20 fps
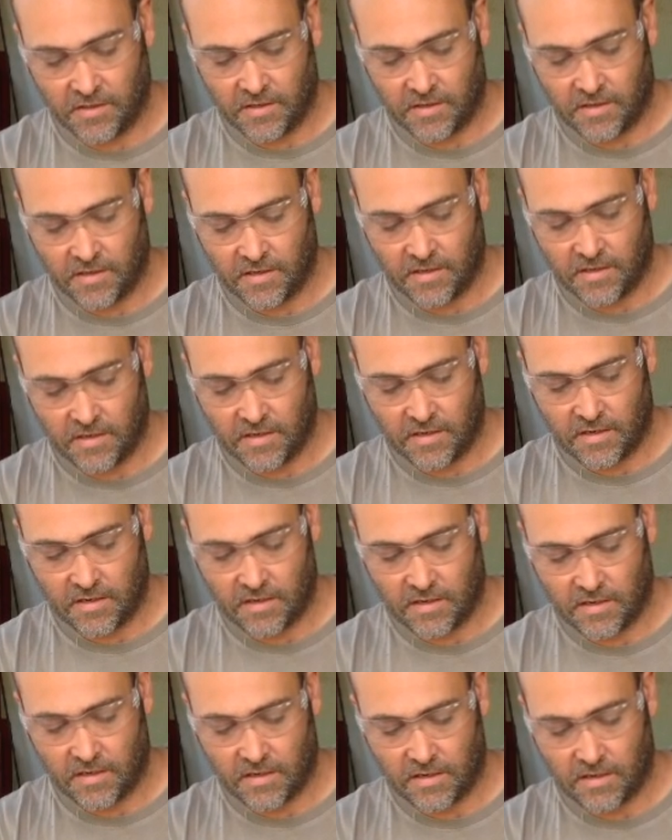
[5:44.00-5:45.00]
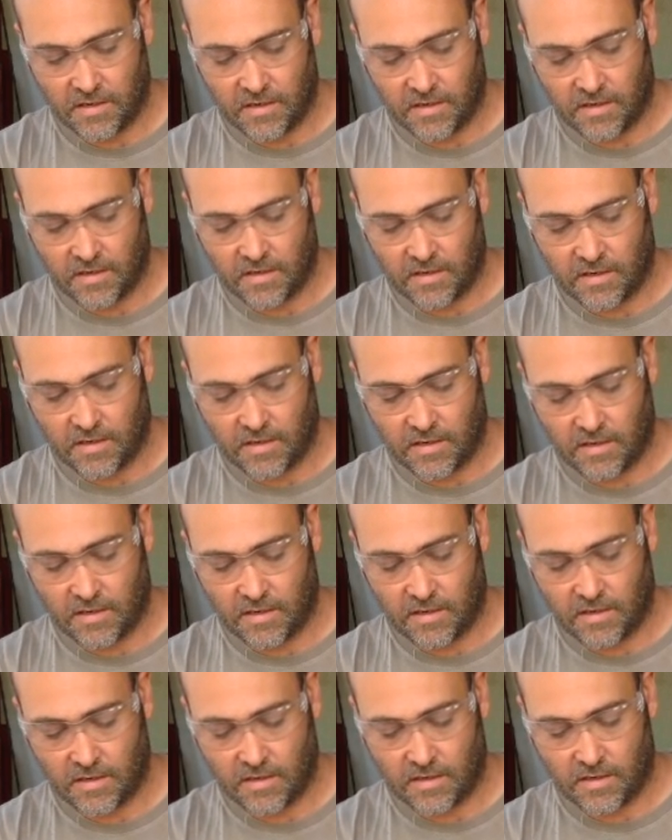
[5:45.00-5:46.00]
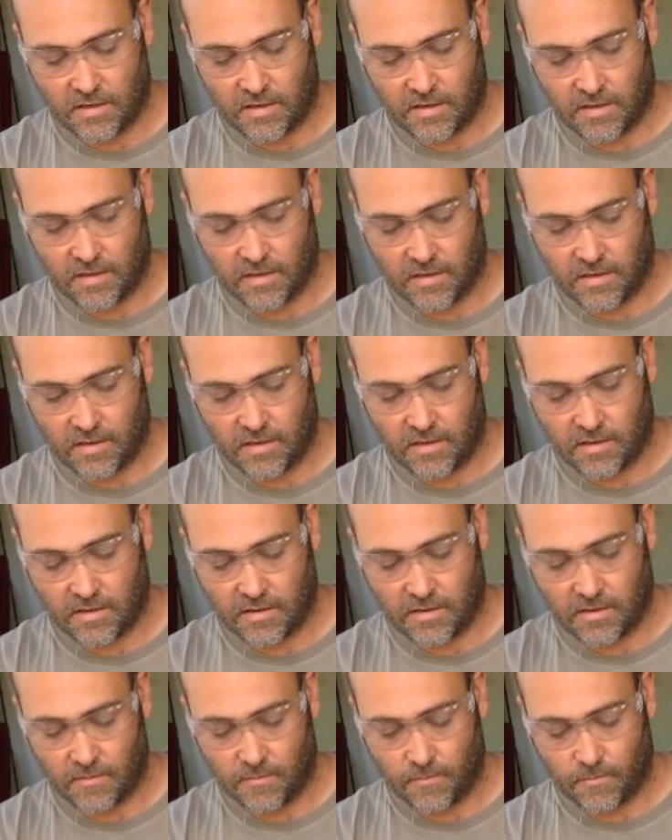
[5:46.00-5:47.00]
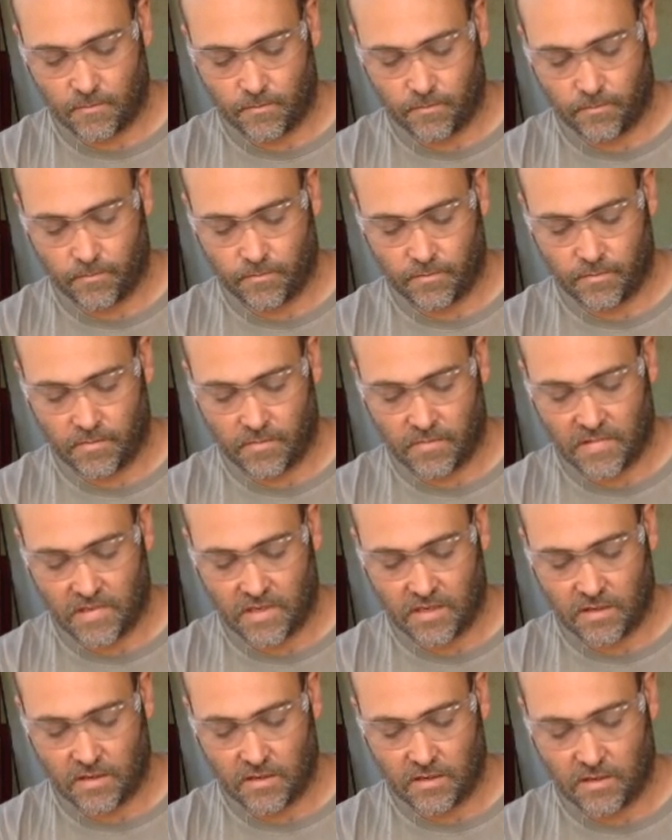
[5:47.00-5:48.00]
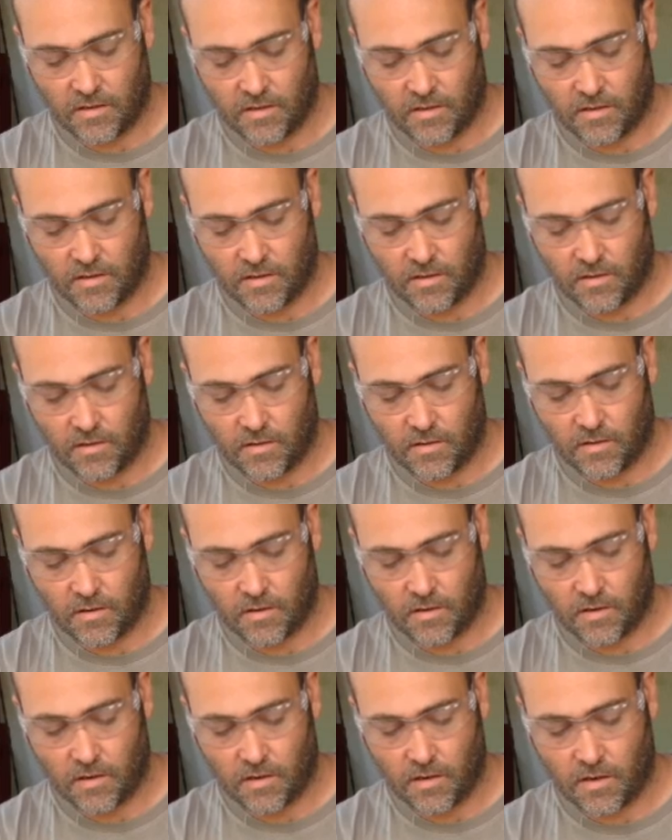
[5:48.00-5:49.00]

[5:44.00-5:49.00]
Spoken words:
No one is speaking in this clip.